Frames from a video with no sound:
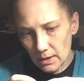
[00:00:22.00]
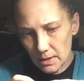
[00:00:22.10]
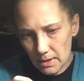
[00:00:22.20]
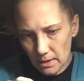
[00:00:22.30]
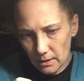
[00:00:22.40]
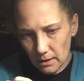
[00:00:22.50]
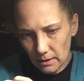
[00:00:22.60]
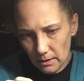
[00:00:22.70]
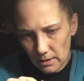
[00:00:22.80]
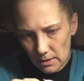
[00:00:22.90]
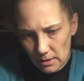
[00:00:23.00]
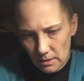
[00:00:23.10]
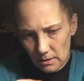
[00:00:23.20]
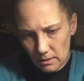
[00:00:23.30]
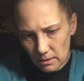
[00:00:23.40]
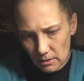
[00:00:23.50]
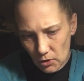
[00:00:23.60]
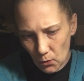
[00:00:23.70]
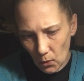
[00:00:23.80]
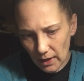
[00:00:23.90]
This is
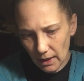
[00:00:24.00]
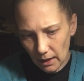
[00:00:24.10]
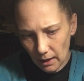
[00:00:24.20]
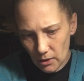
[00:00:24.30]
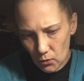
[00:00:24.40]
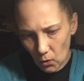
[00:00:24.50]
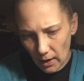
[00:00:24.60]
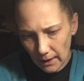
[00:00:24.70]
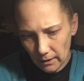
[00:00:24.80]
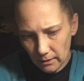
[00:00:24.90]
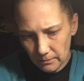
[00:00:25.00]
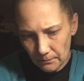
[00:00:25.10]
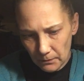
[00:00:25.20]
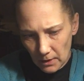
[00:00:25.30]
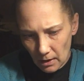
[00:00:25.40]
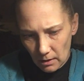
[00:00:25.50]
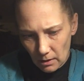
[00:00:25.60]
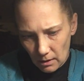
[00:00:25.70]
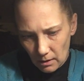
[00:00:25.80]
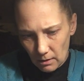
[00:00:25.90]
20 gauge wire.
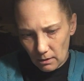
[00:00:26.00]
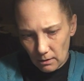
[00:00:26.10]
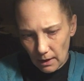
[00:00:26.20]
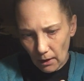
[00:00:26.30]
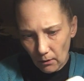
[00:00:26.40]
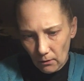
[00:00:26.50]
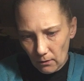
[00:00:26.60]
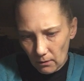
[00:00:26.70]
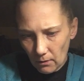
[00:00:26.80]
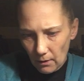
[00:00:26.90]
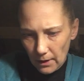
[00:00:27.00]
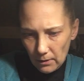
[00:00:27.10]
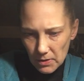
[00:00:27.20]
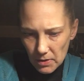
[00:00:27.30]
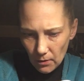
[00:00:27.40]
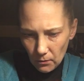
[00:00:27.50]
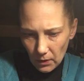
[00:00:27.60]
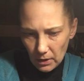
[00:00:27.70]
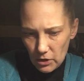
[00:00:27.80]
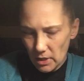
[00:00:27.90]
Now I also
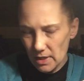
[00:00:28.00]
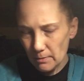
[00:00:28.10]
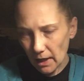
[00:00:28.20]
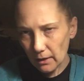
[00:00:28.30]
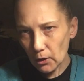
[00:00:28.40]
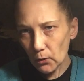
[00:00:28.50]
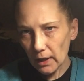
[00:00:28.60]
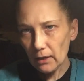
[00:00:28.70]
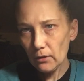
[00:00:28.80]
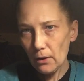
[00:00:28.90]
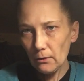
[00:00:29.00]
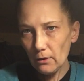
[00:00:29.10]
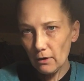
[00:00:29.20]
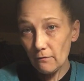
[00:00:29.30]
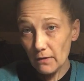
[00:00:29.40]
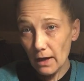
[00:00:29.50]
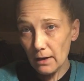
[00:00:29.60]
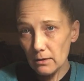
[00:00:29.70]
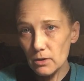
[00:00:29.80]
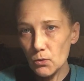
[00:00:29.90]
want to just make a quick note of
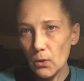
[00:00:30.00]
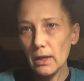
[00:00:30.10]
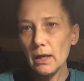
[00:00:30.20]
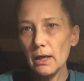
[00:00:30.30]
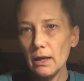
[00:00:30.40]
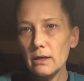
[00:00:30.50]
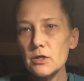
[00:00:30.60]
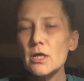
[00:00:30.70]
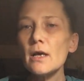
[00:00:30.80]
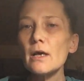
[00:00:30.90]
that, the 20 gauge